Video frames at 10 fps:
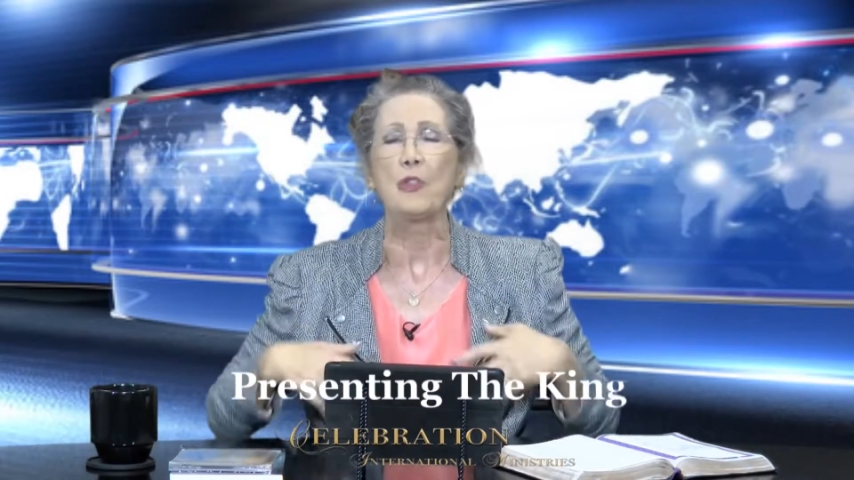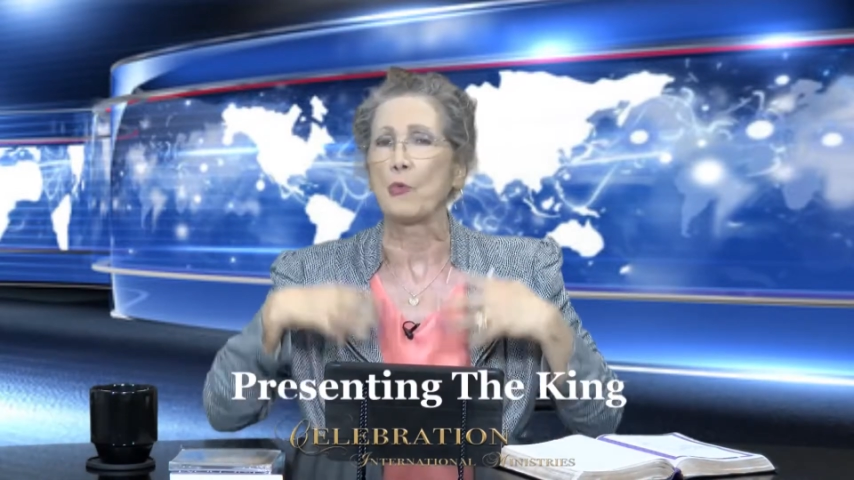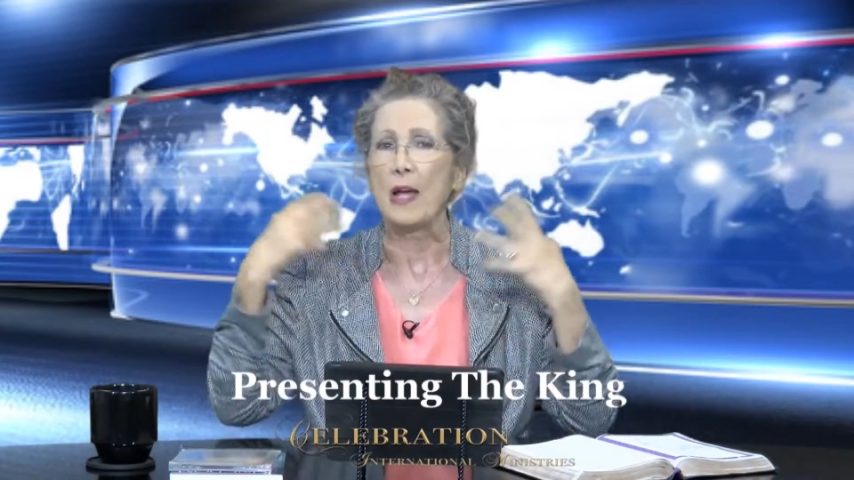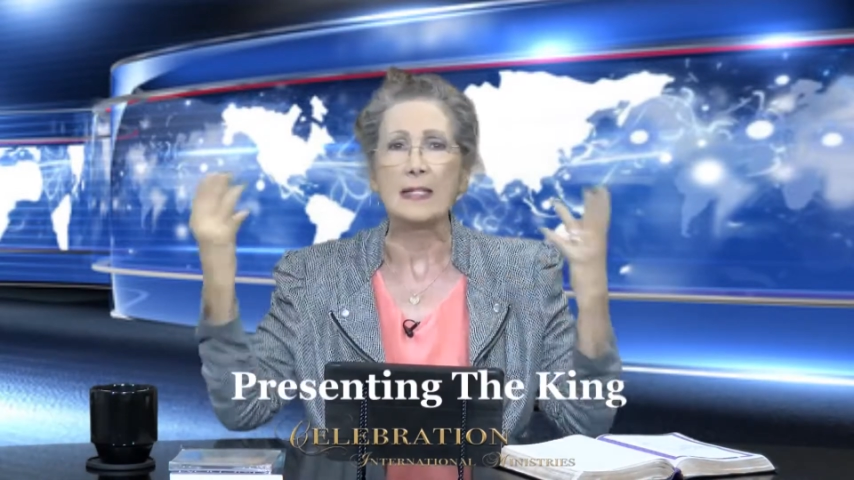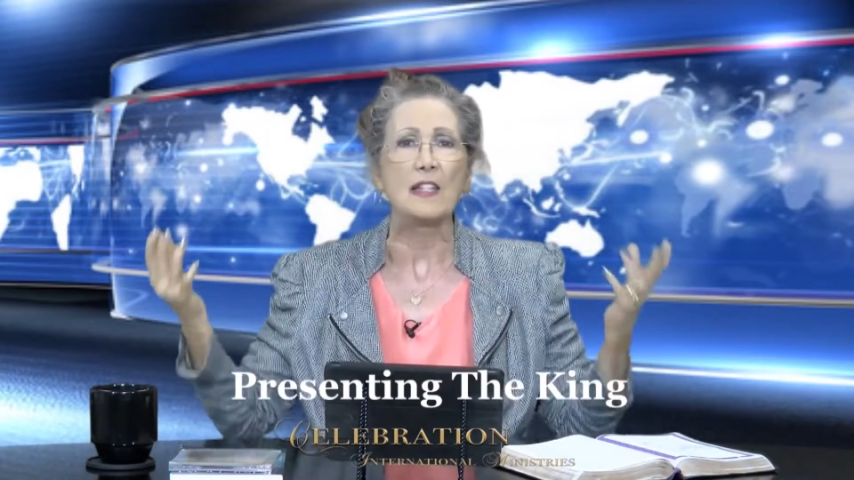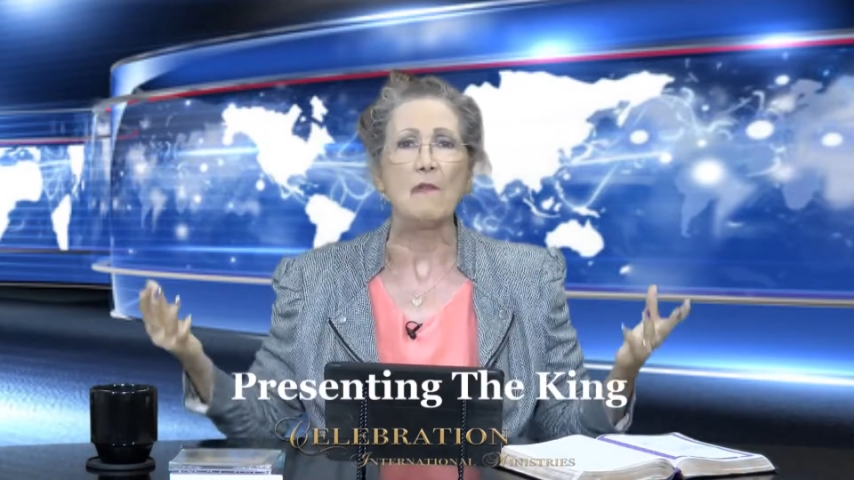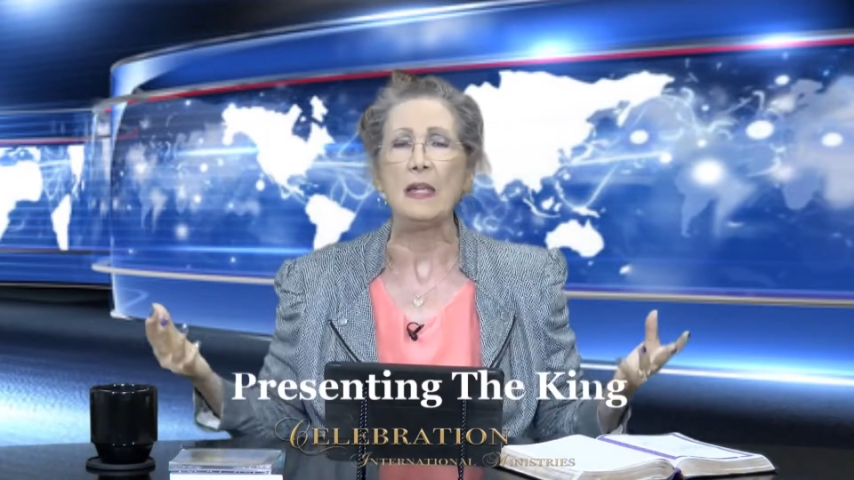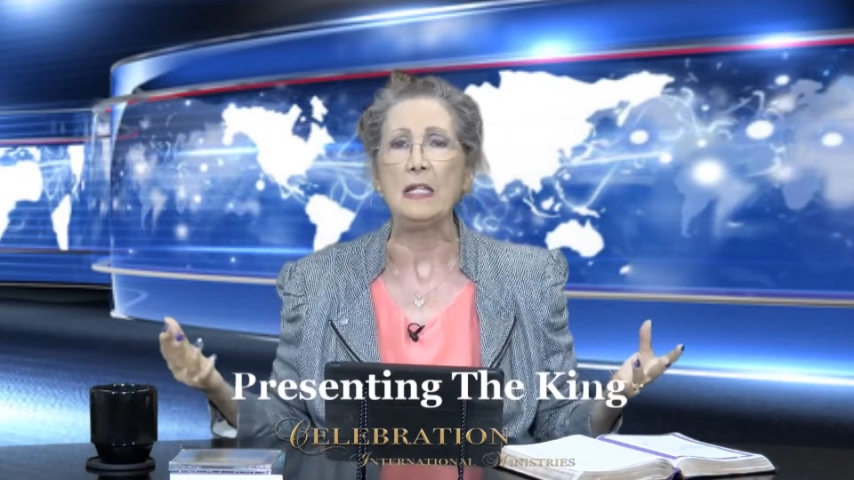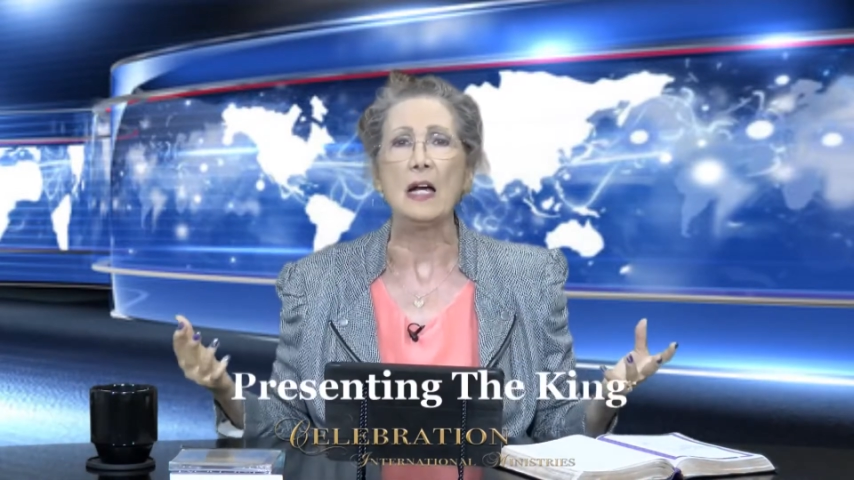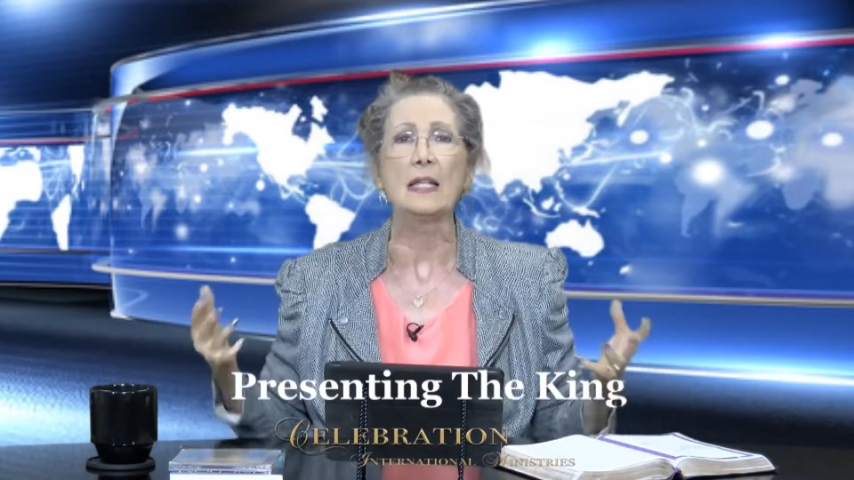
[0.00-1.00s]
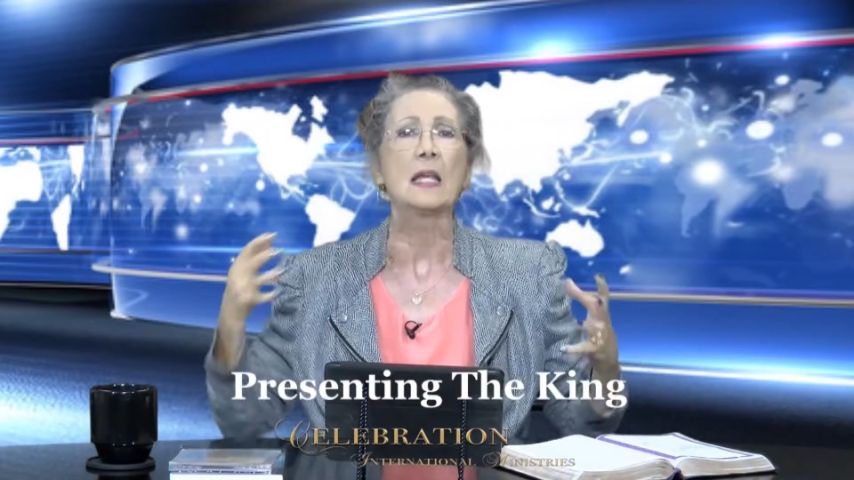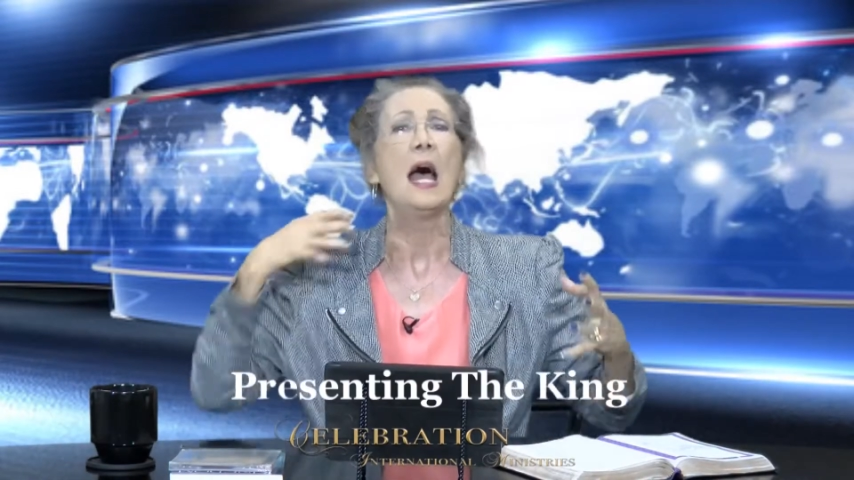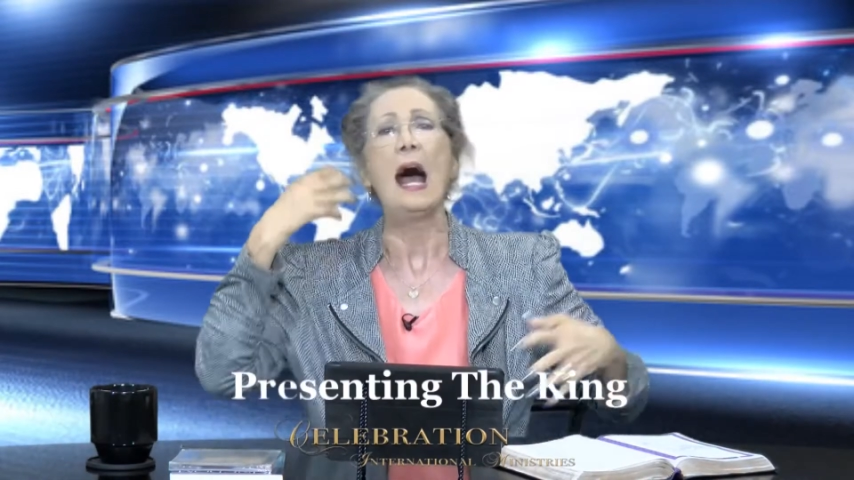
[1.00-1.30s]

but the rest of me does.